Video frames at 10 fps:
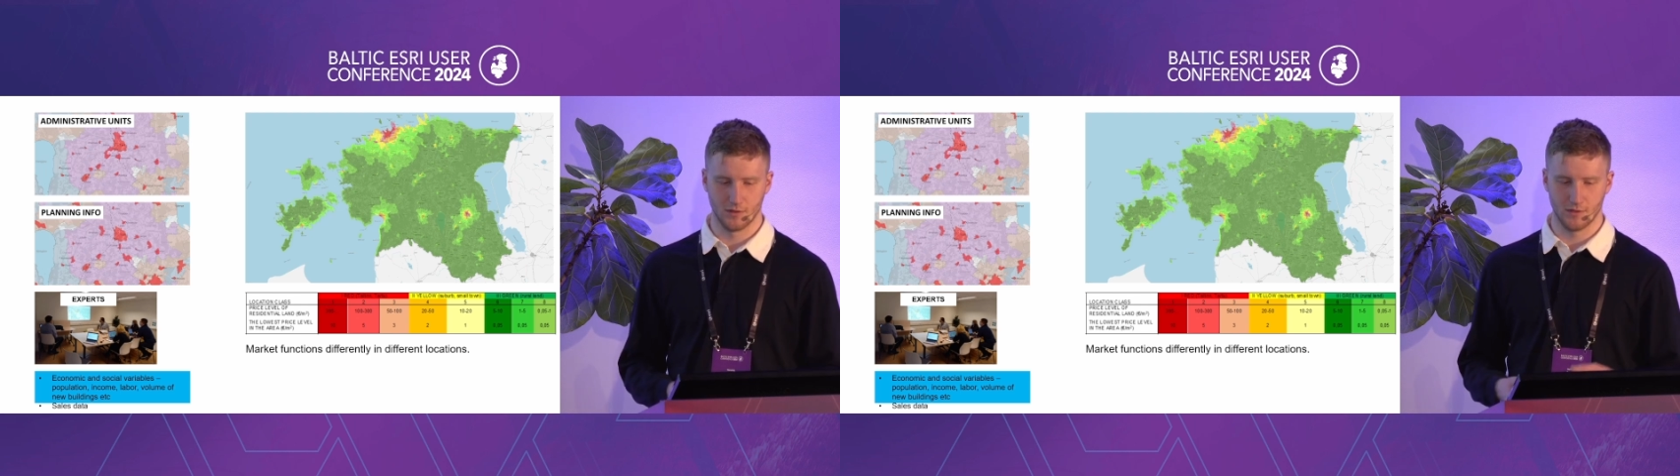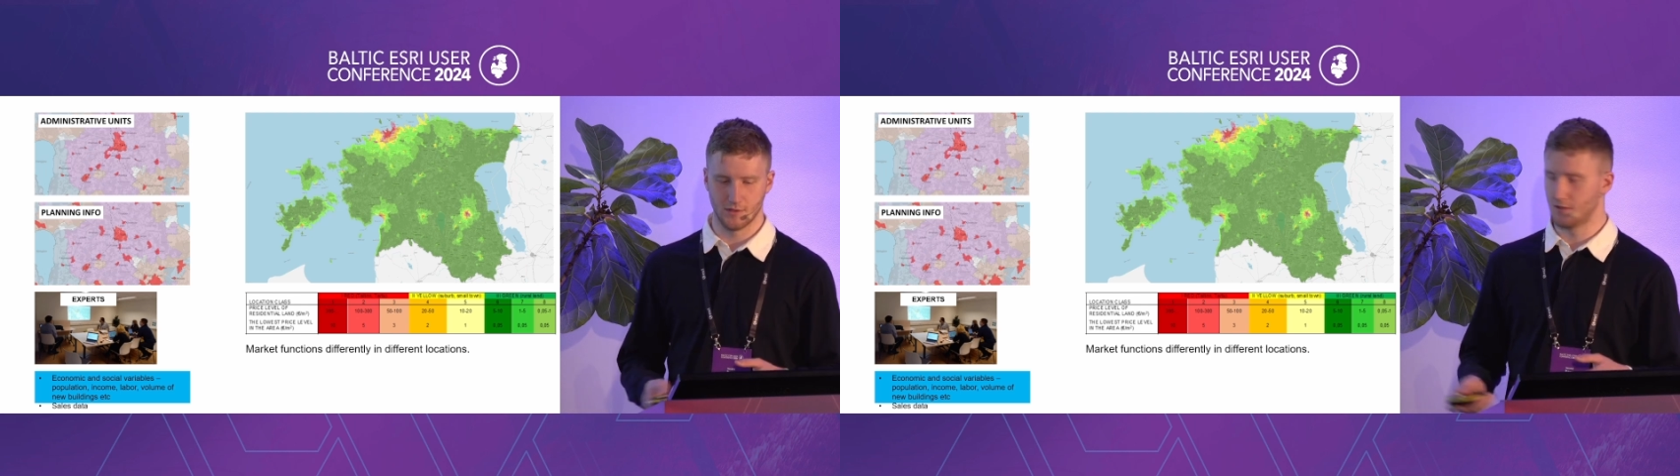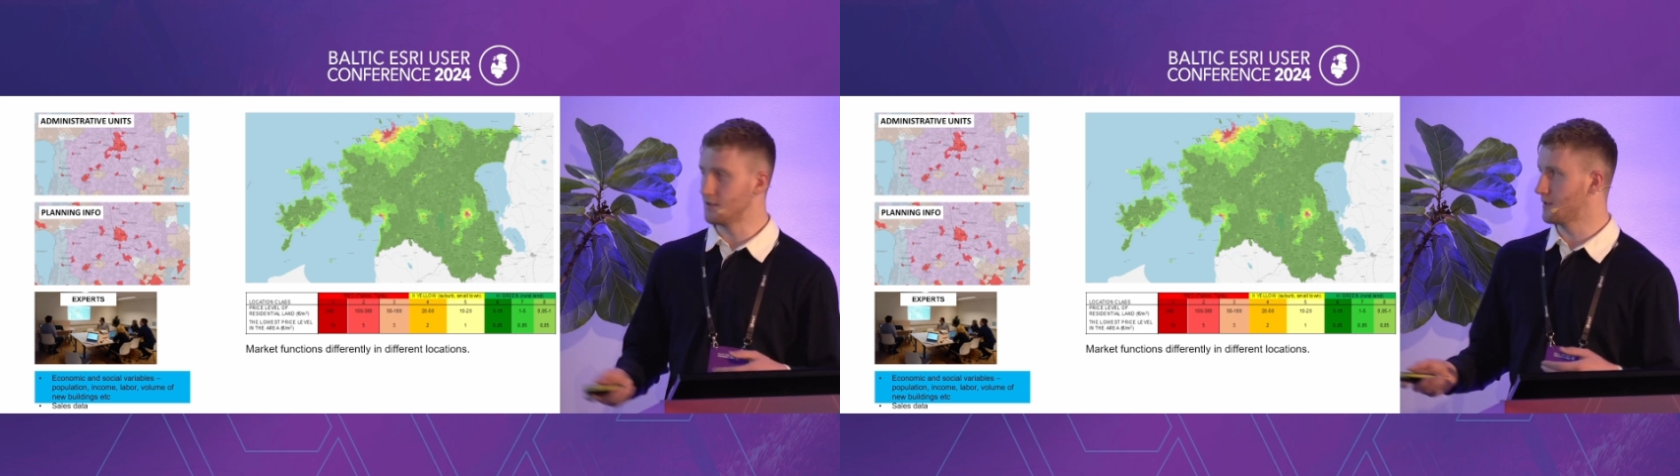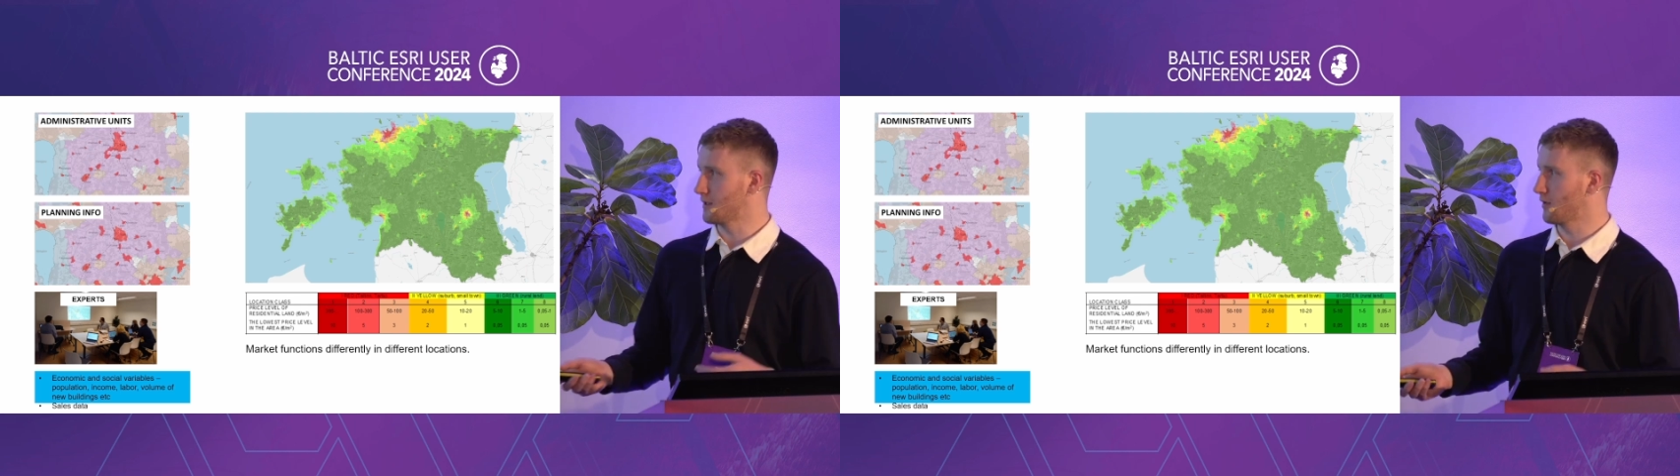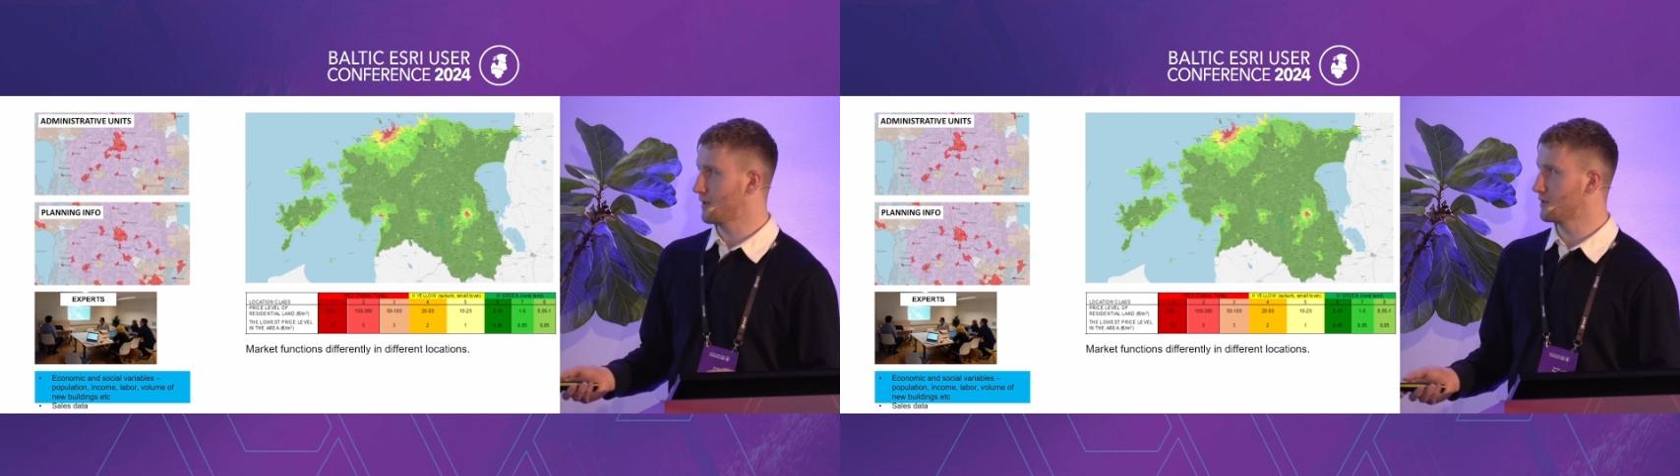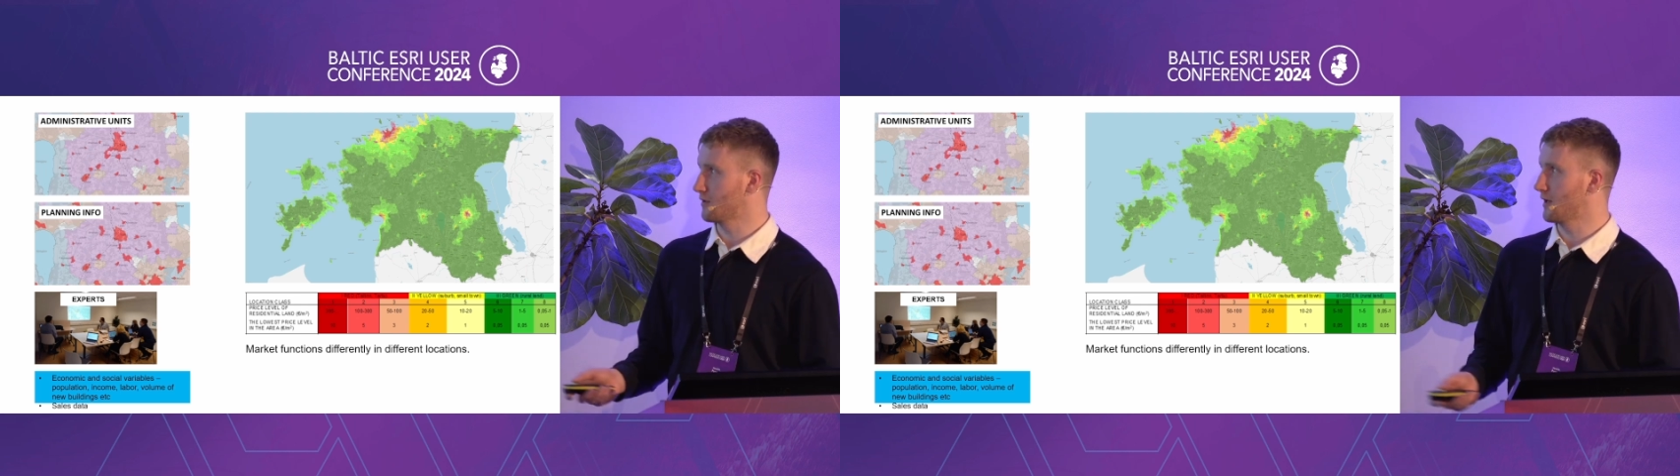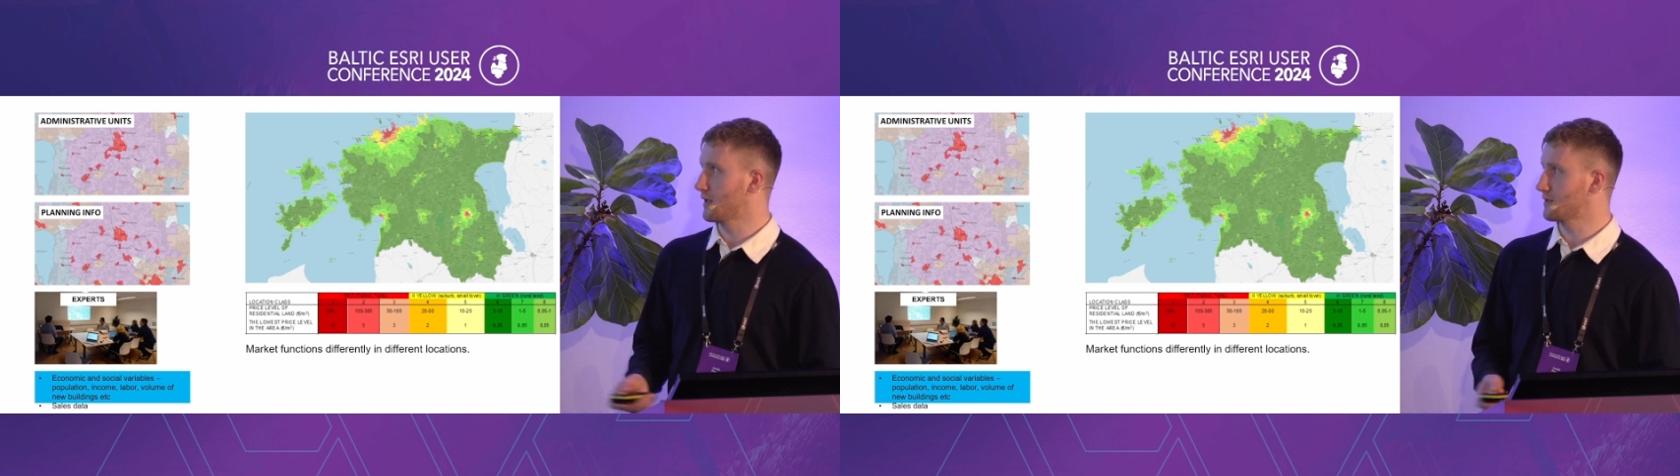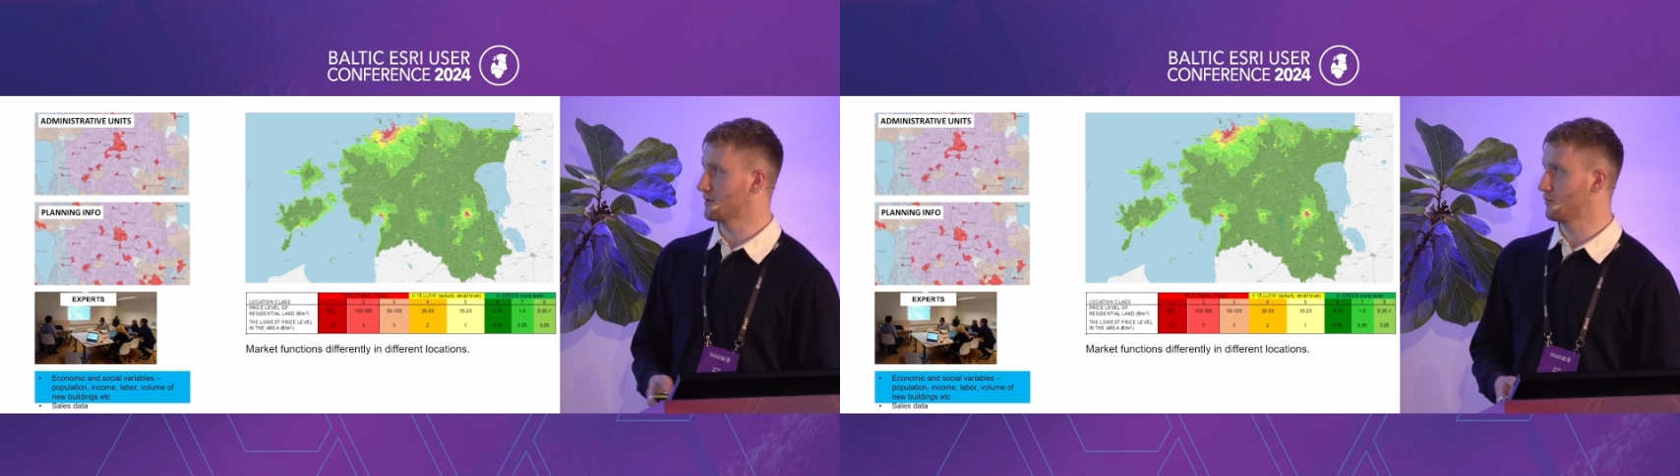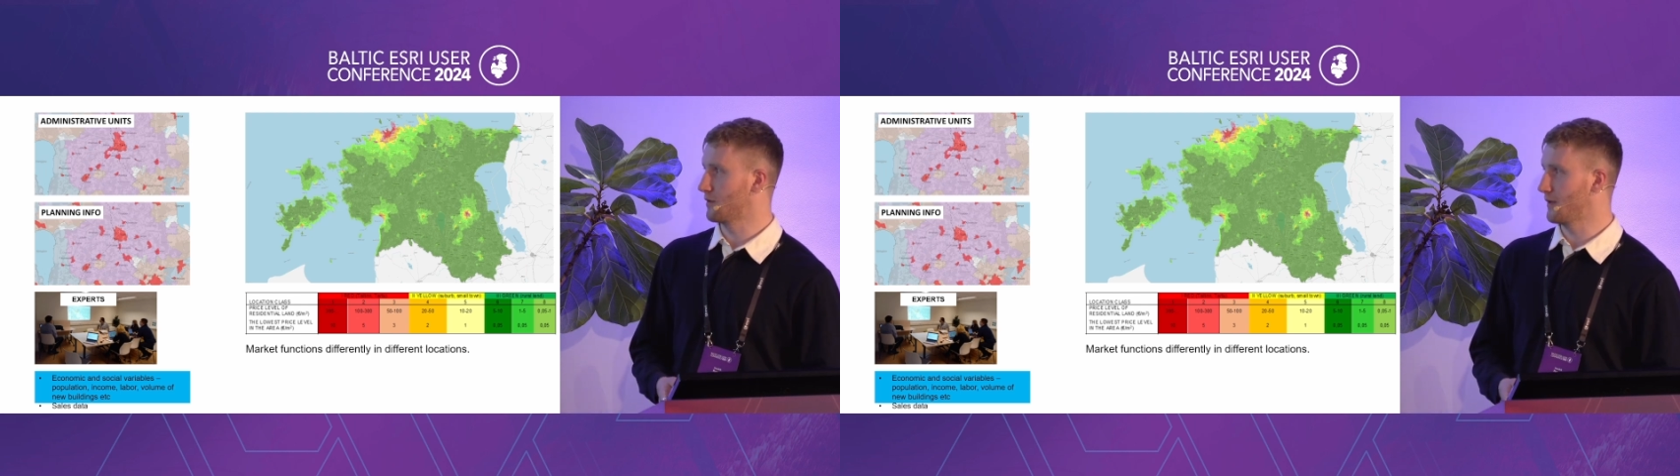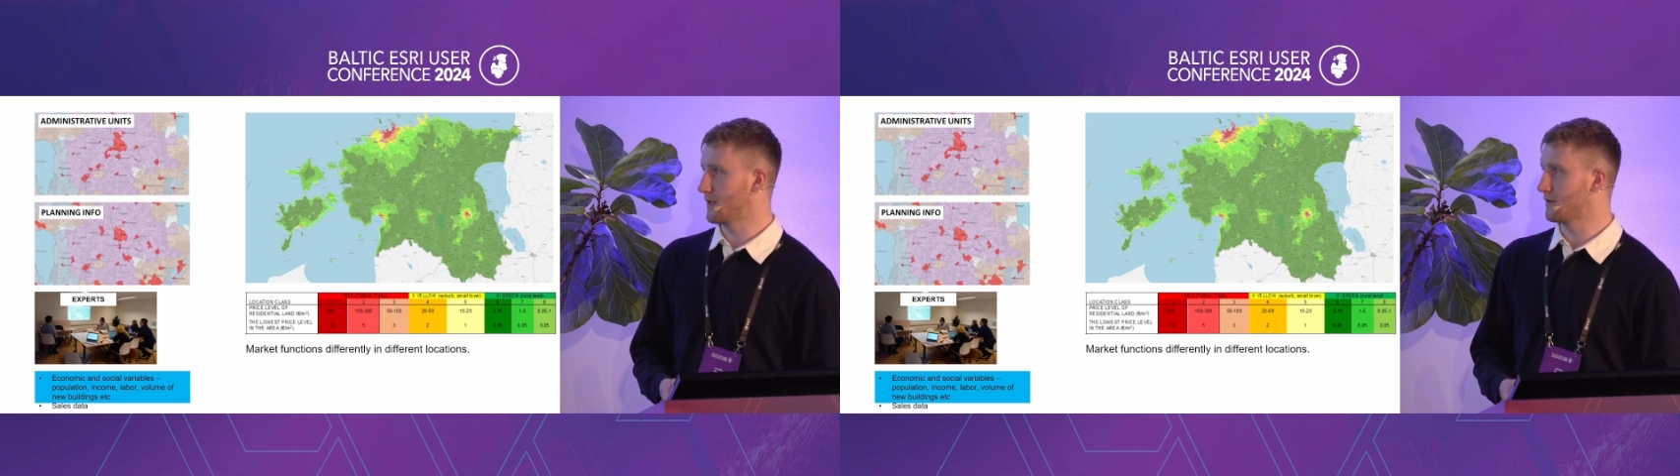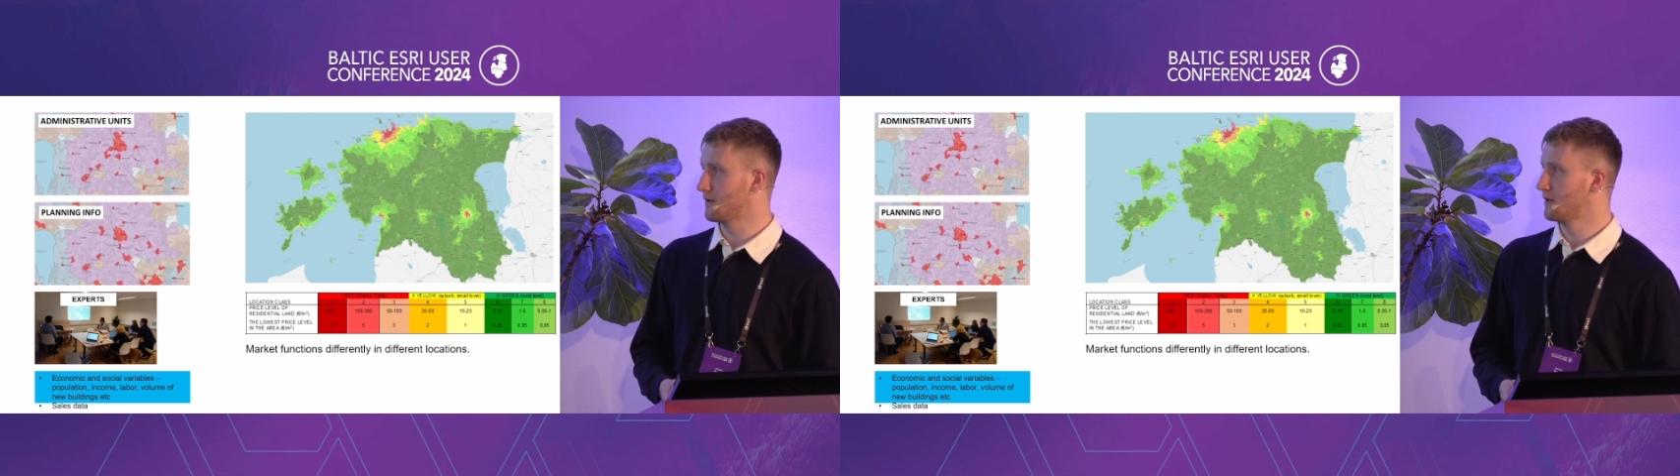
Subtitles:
in these location classes were made,